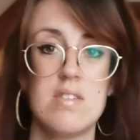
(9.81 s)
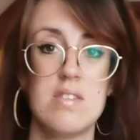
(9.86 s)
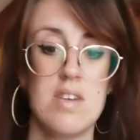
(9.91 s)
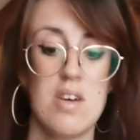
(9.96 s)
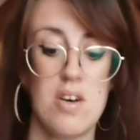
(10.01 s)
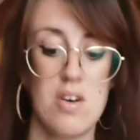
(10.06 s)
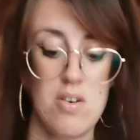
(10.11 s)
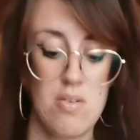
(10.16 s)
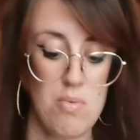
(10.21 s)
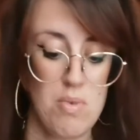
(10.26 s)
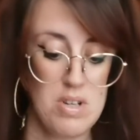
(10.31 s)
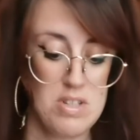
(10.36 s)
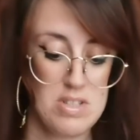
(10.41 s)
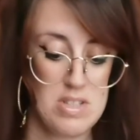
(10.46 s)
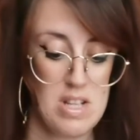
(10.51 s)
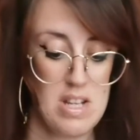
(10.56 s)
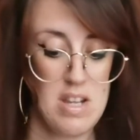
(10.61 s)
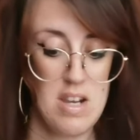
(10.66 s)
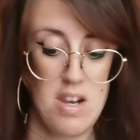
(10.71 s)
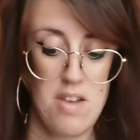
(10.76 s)
So we're
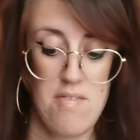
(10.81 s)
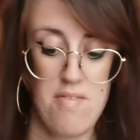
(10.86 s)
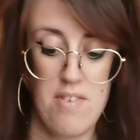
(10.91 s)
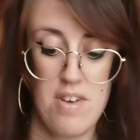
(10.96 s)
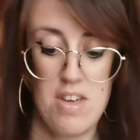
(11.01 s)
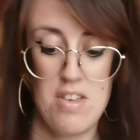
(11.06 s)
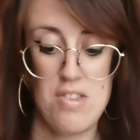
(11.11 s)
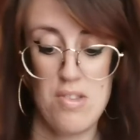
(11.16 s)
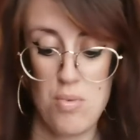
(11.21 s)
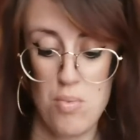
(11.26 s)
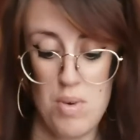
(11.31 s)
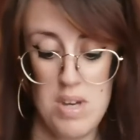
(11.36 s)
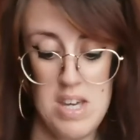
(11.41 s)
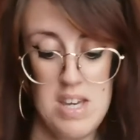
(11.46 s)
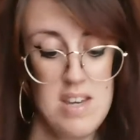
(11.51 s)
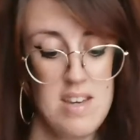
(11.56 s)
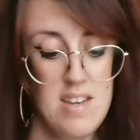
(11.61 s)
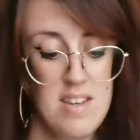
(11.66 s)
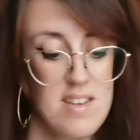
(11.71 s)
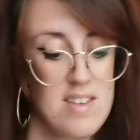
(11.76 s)
still in the first
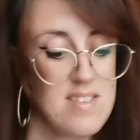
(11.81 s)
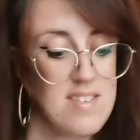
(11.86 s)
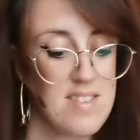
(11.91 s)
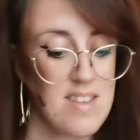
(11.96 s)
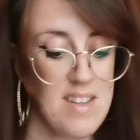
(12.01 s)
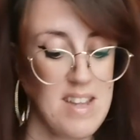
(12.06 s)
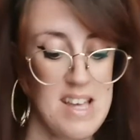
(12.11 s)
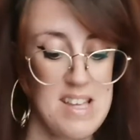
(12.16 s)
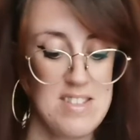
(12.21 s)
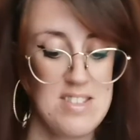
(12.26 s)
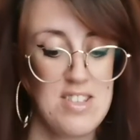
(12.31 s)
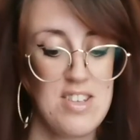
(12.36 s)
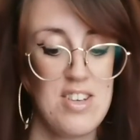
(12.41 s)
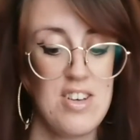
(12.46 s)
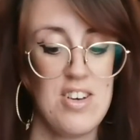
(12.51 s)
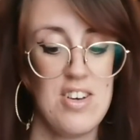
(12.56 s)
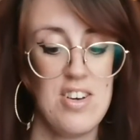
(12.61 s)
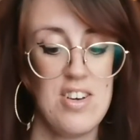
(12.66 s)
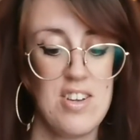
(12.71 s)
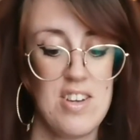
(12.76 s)
week, so that's
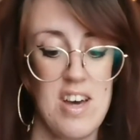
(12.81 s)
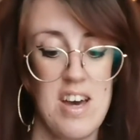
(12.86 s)
good.